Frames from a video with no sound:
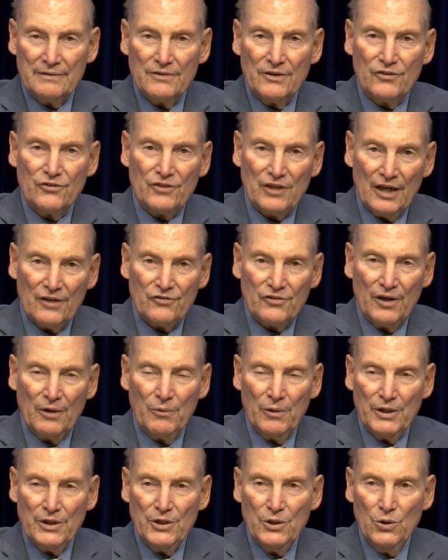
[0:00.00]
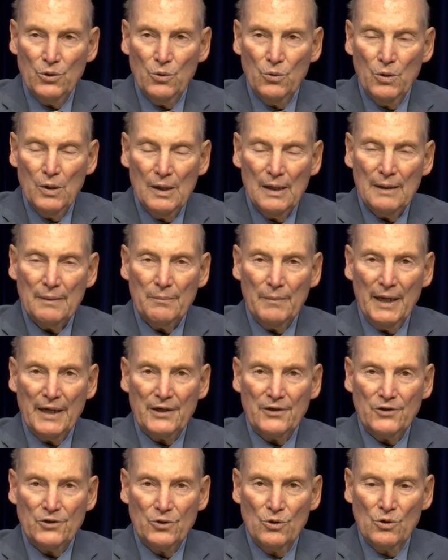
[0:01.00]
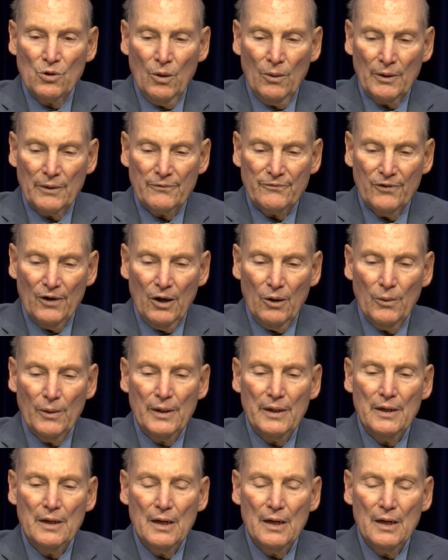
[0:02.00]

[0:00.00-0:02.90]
discussing what you might do going forward.